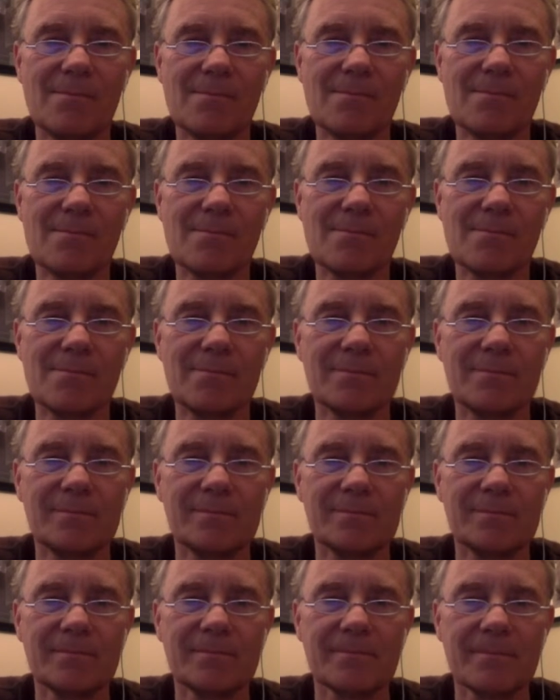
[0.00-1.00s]

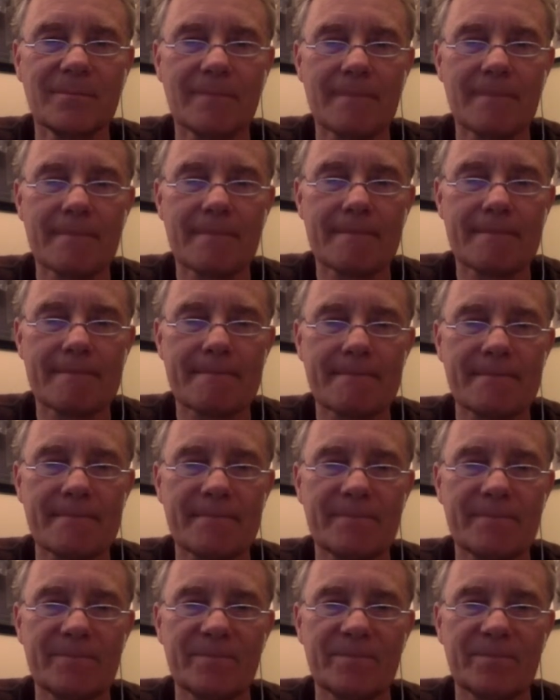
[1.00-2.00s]

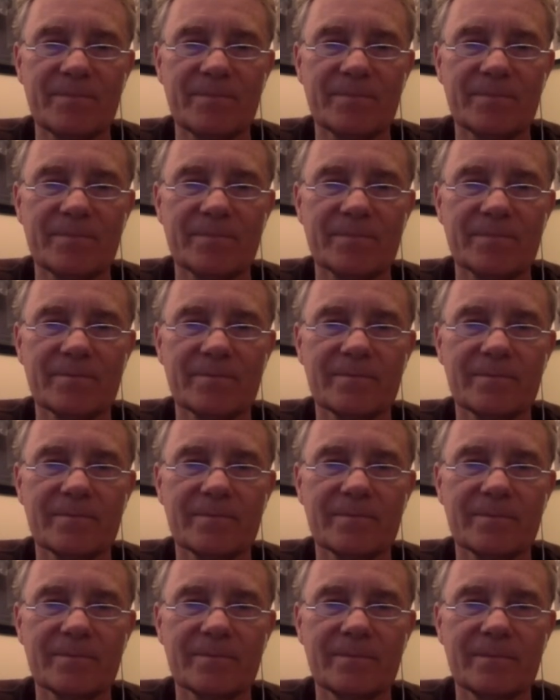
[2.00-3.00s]

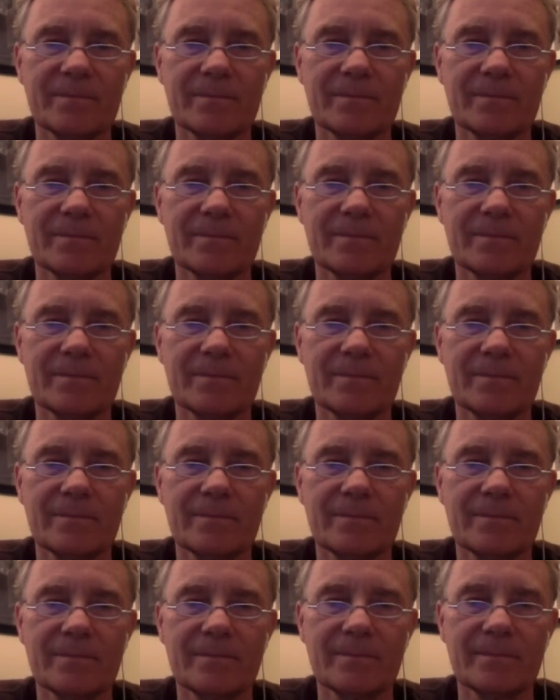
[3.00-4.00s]

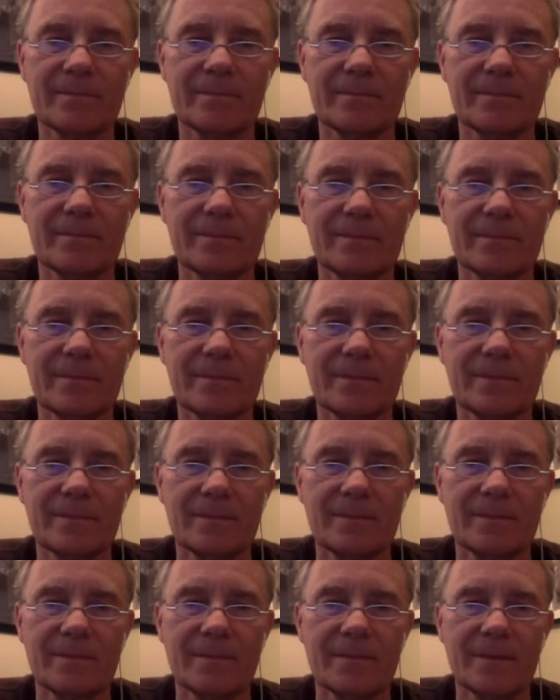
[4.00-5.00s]

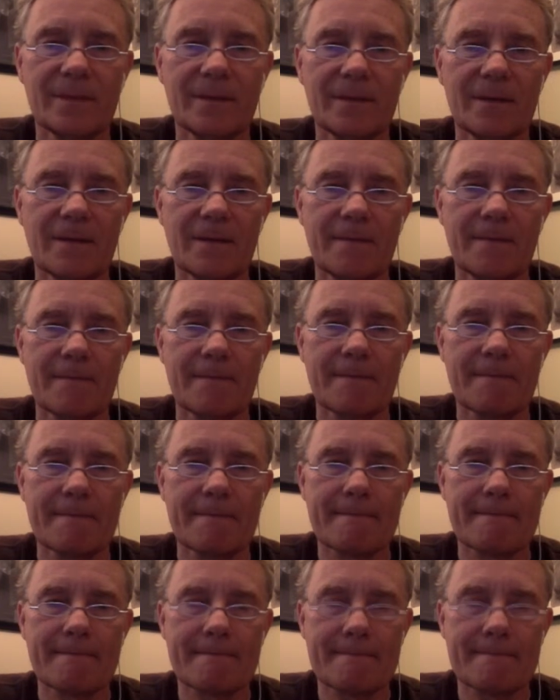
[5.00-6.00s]

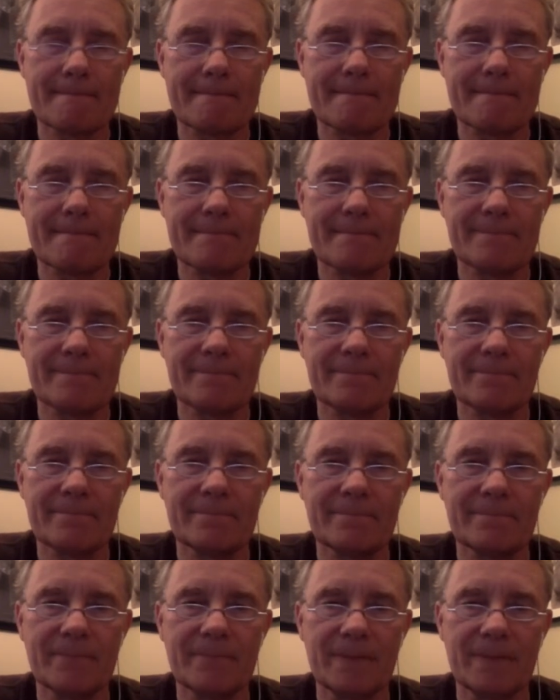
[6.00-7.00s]

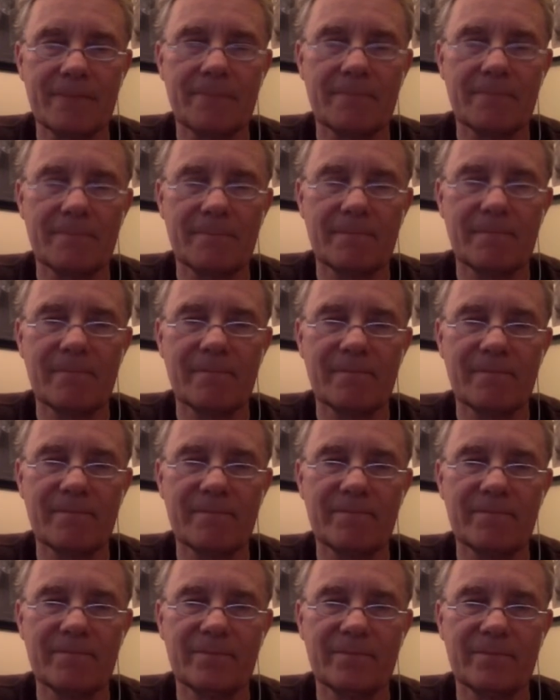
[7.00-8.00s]
(not speaking)